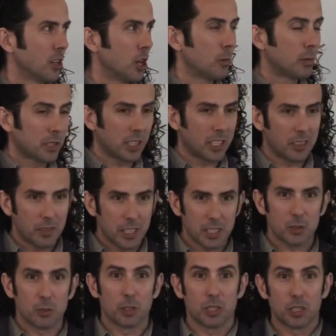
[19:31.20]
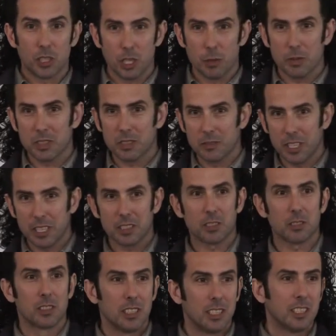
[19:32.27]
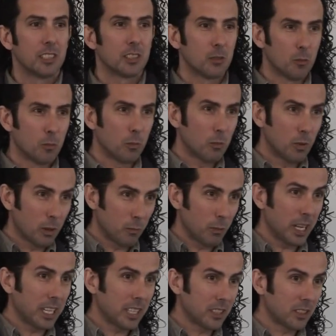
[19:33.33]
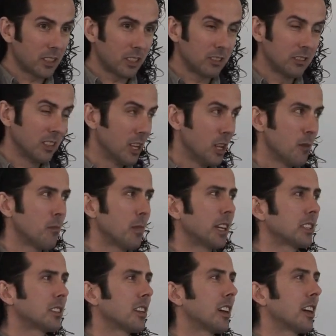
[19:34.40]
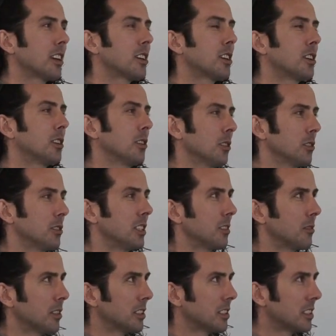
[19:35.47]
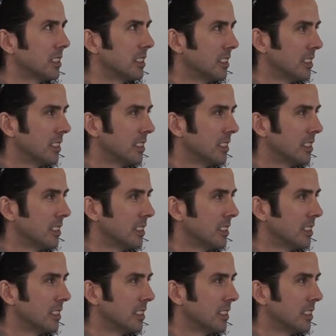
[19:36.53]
herbicide events or disturbance events with weed control makes a huge difference.